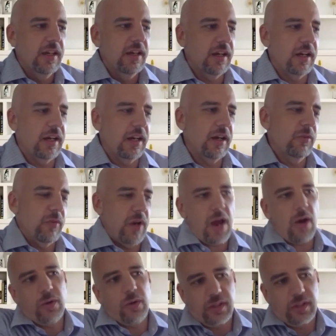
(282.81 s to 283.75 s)

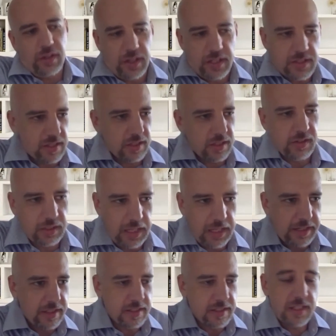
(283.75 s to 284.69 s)
Now they're considered
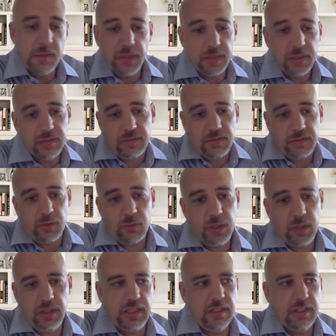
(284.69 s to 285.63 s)
legacy, but they're
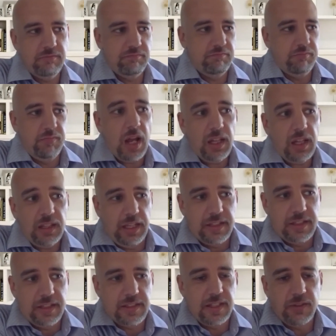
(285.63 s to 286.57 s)
really not
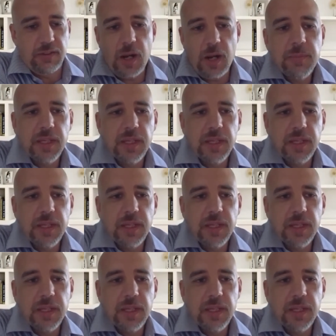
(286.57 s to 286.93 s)
legacy, right?